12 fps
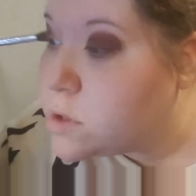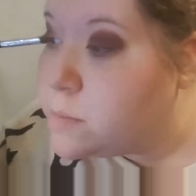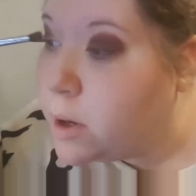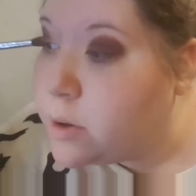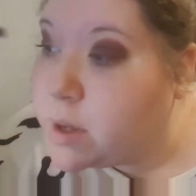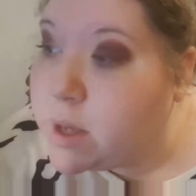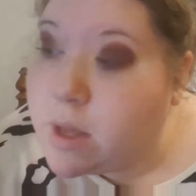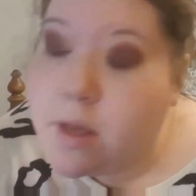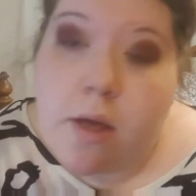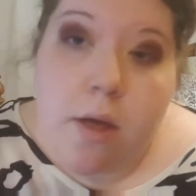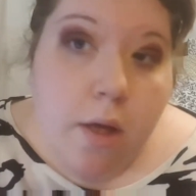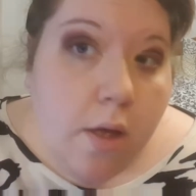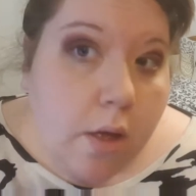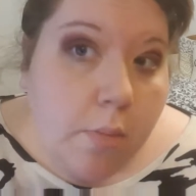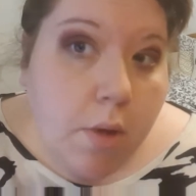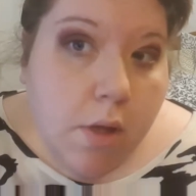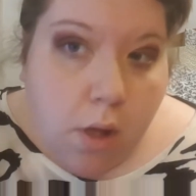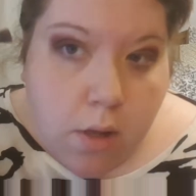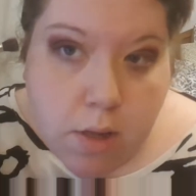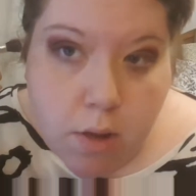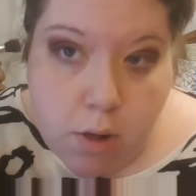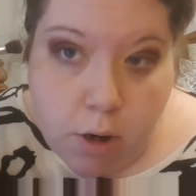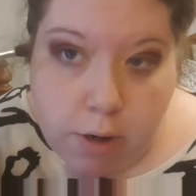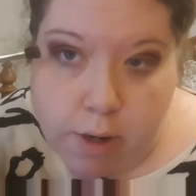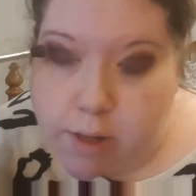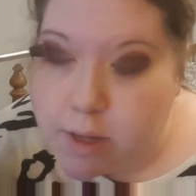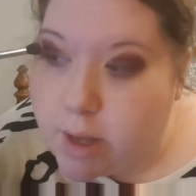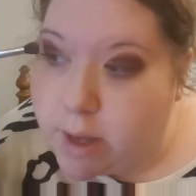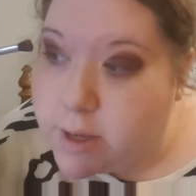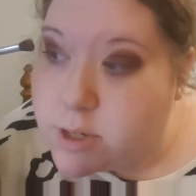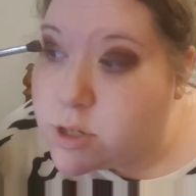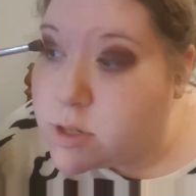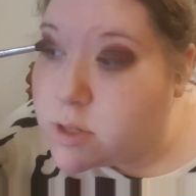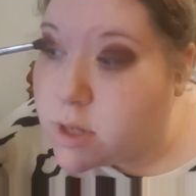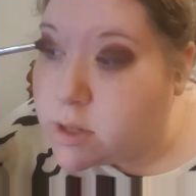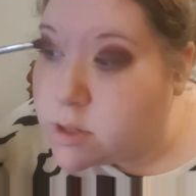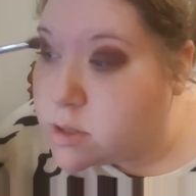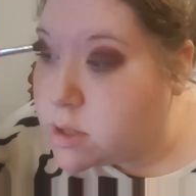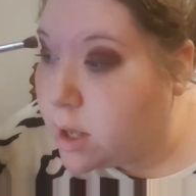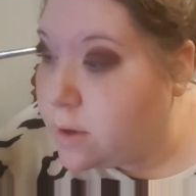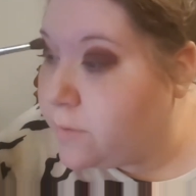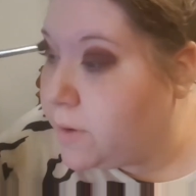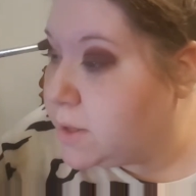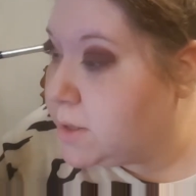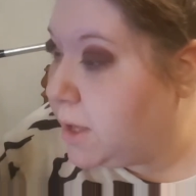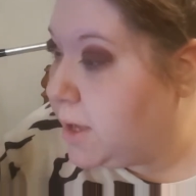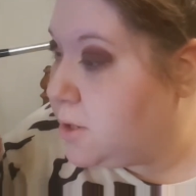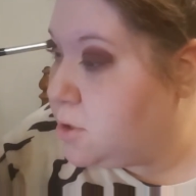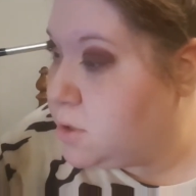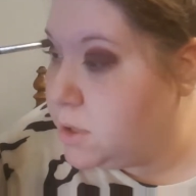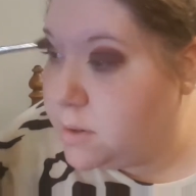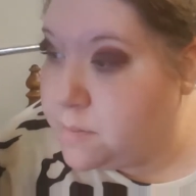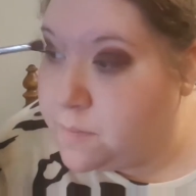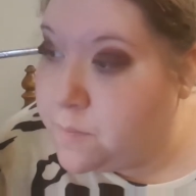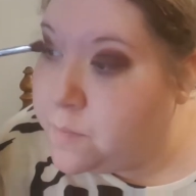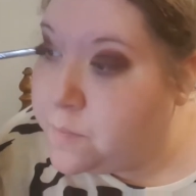smoky, but not so dark at the edges, and just, like, fix the edges up.